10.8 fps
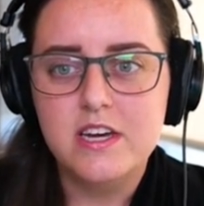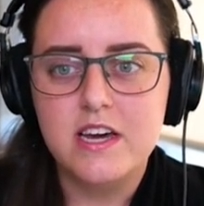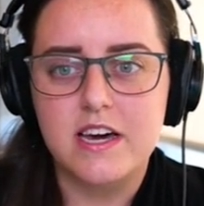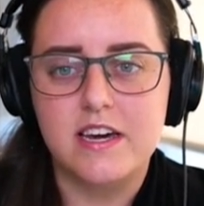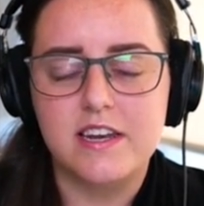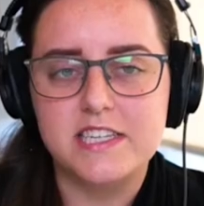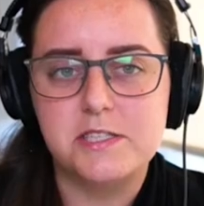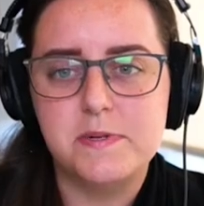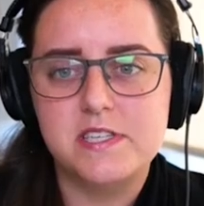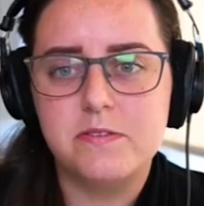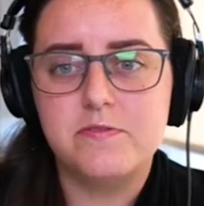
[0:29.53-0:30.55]
And I
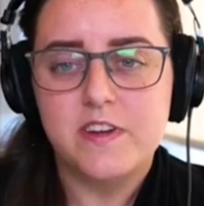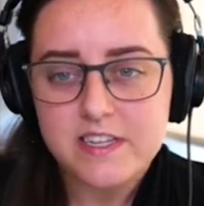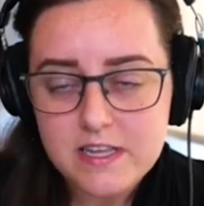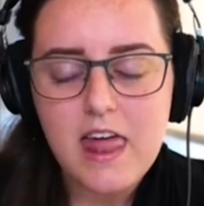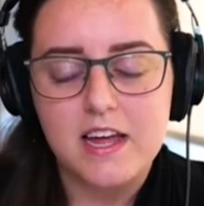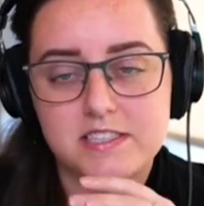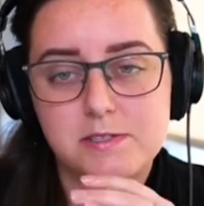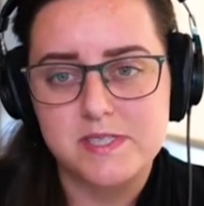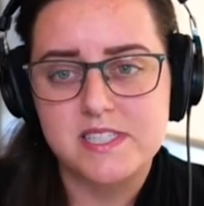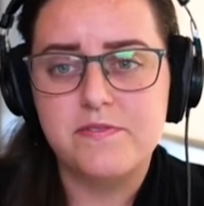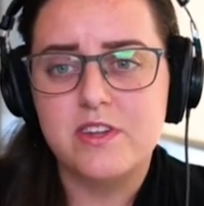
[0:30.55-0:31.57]

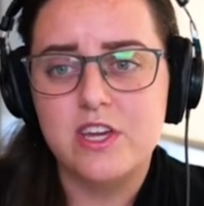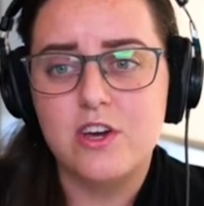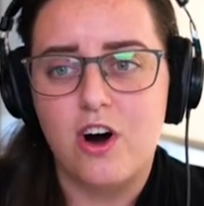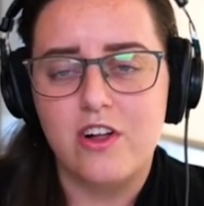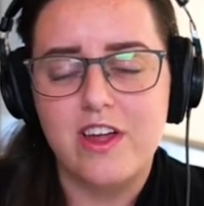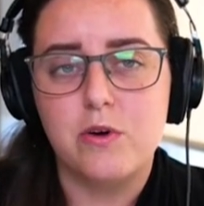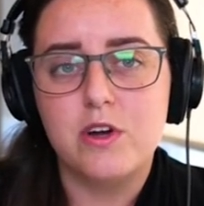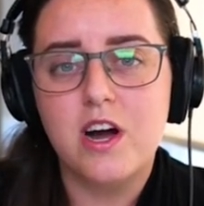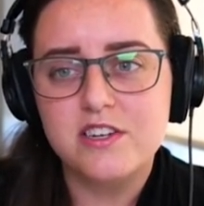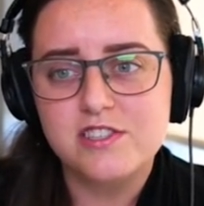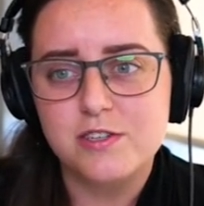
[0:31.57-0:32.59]
specifically call out
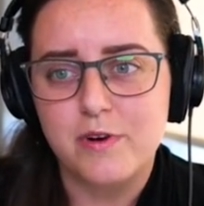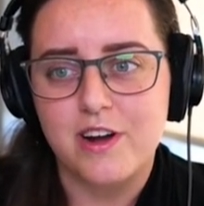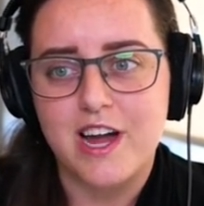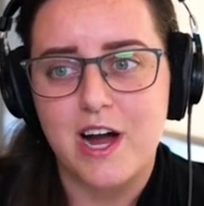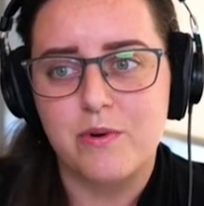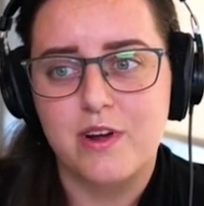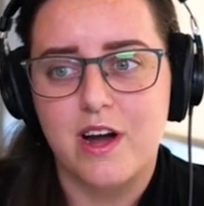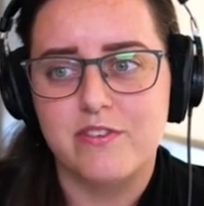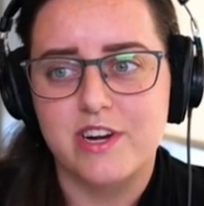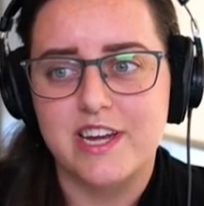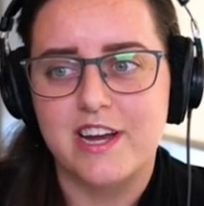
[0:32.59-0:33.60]
customer account
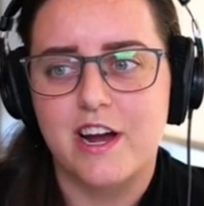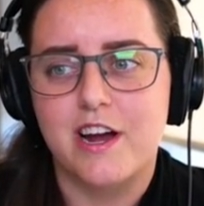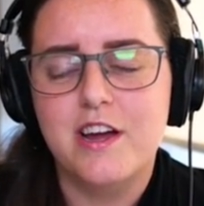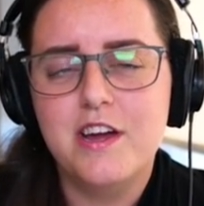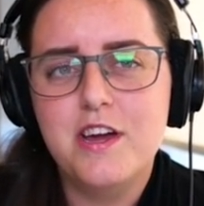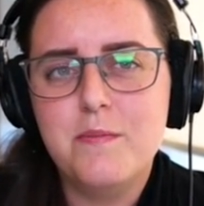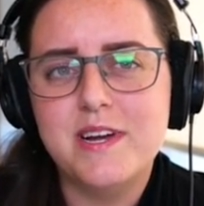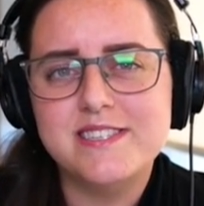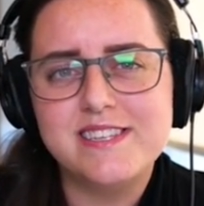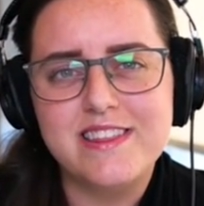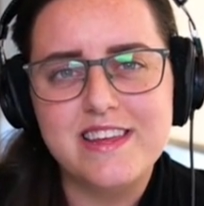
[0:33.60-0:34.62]
recovery here
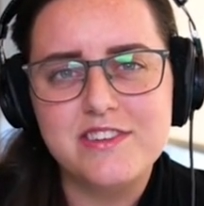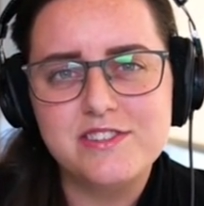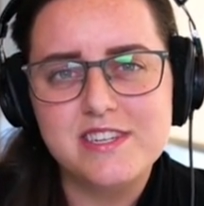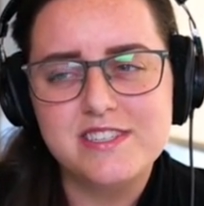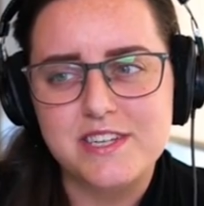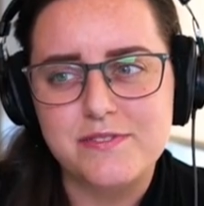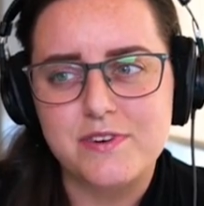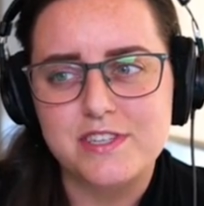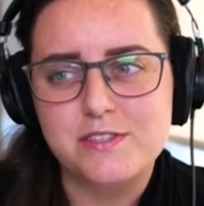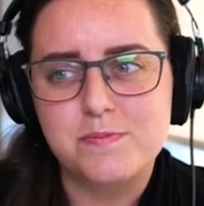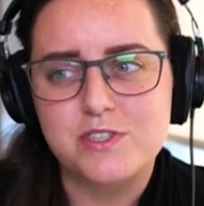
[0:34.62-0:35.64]
because I think there's a
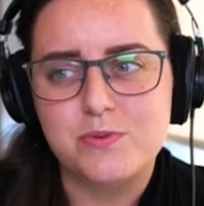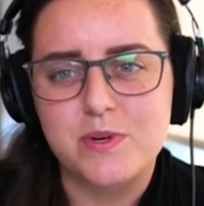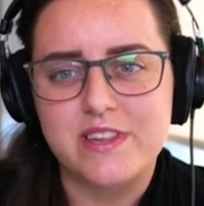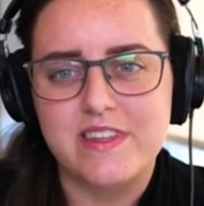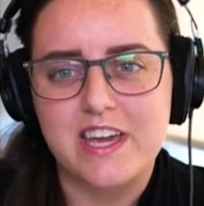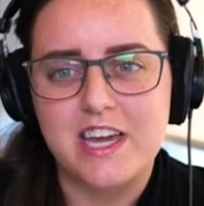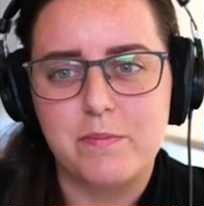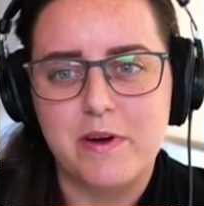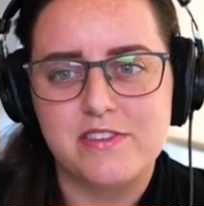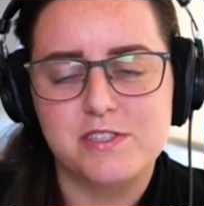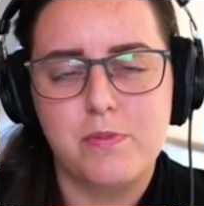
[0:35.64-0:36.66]
difference between thinking
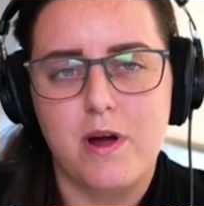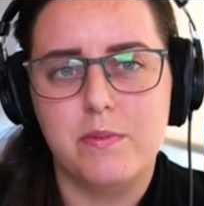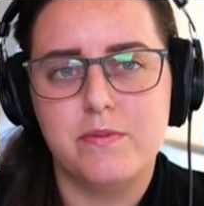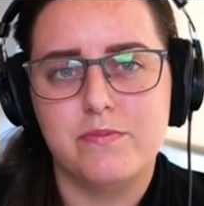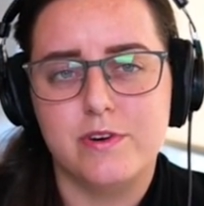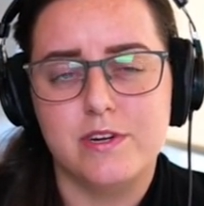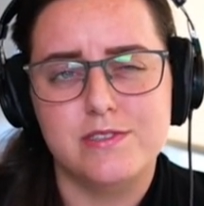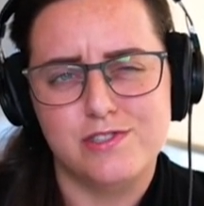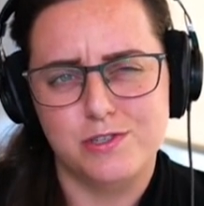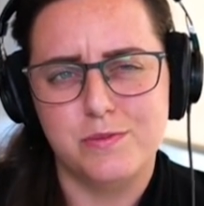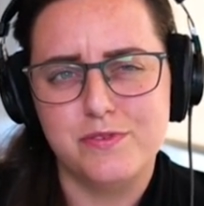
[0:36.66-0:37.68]
about this problem for
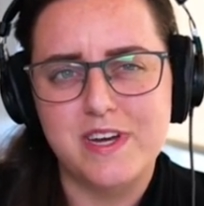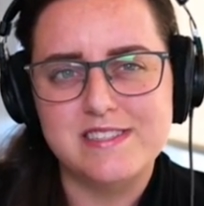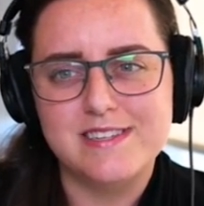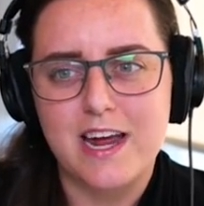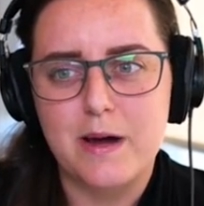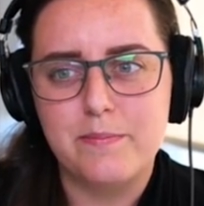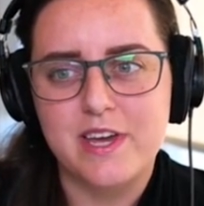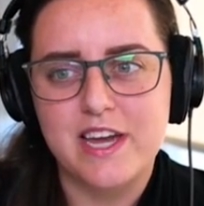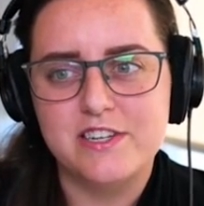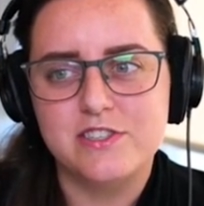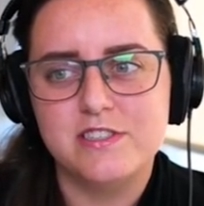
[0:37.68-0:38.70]
consumer-facing
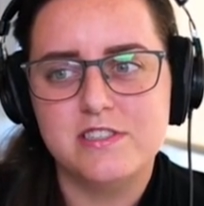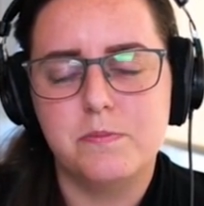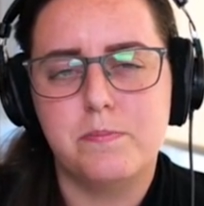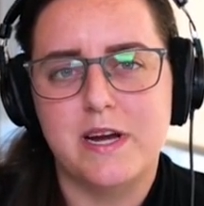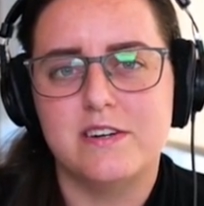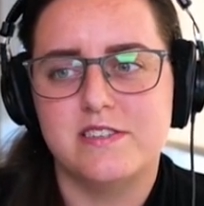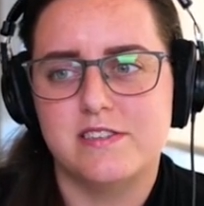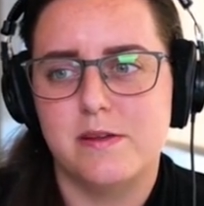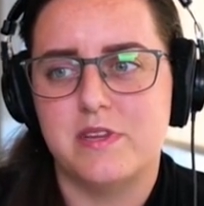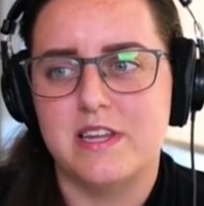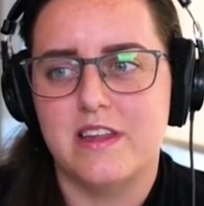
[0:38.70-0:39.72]
applications compared to
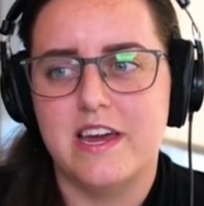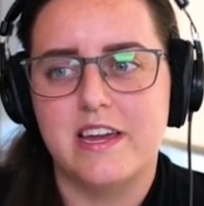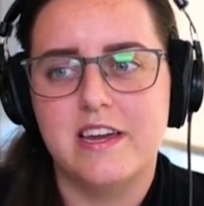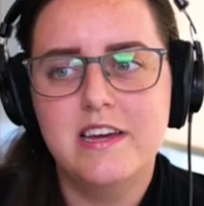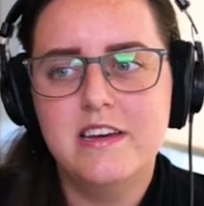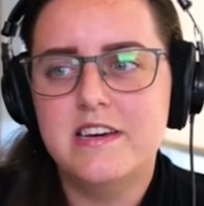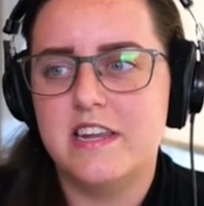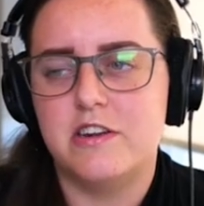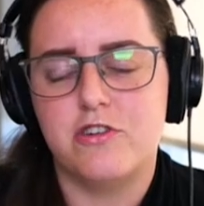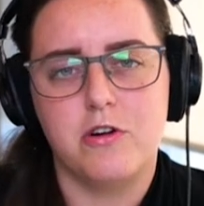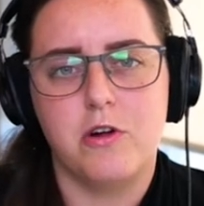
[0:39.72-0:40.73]
something like an
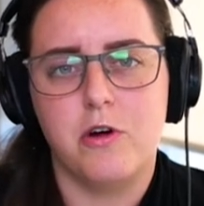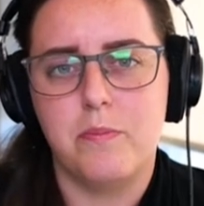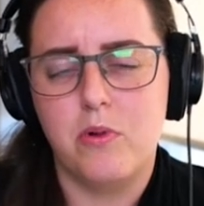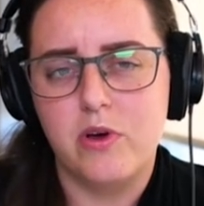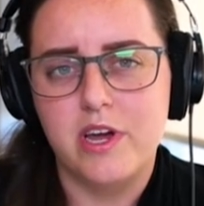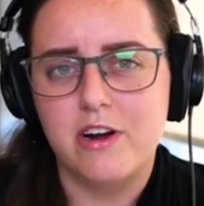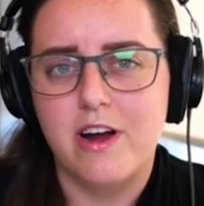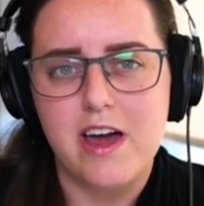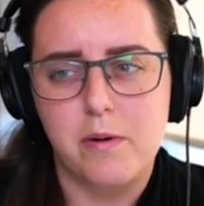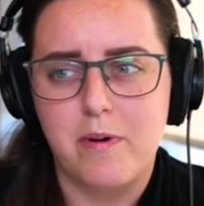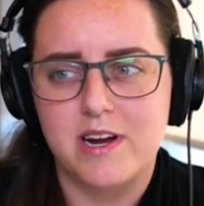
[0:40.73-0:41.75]
internal employee or
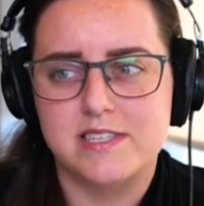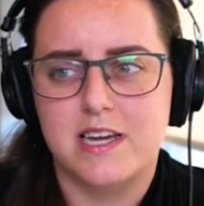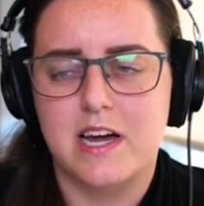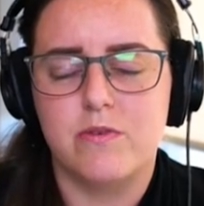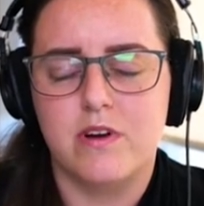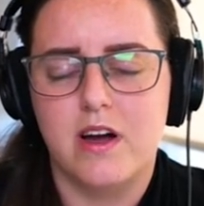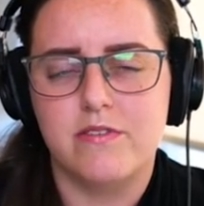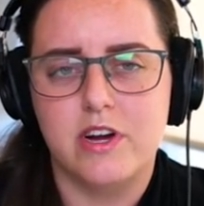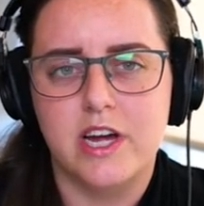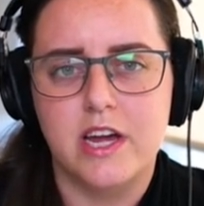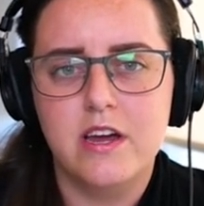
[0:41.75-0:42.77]
enterprise account
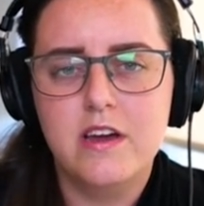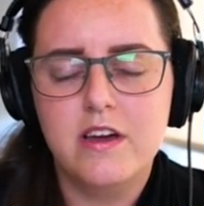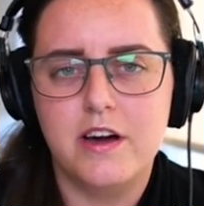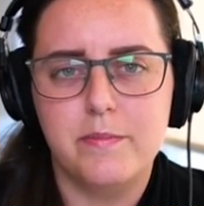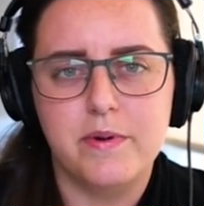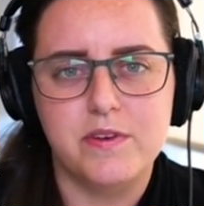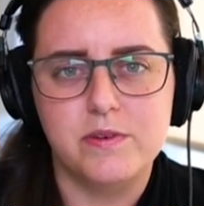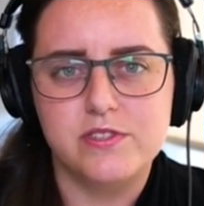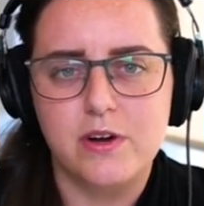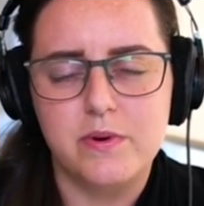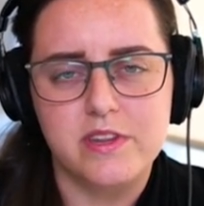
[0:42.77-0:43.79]
recovery. If you
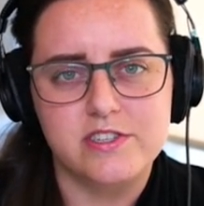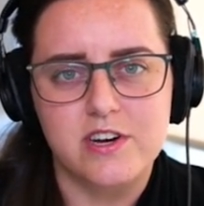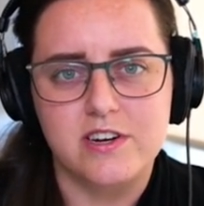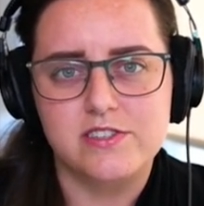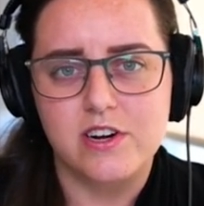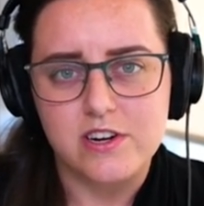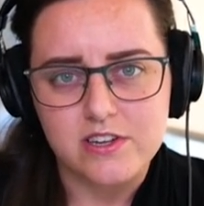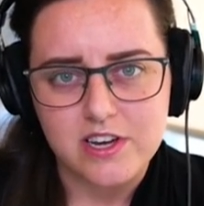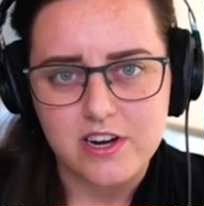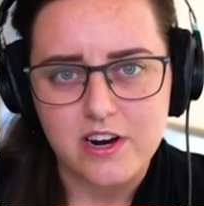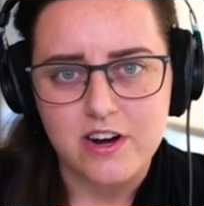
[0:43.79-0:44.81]
saw one of the talks
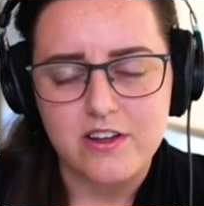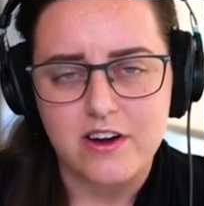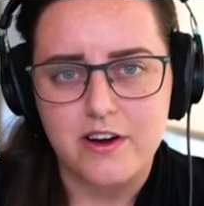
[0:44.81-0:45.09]
earlier,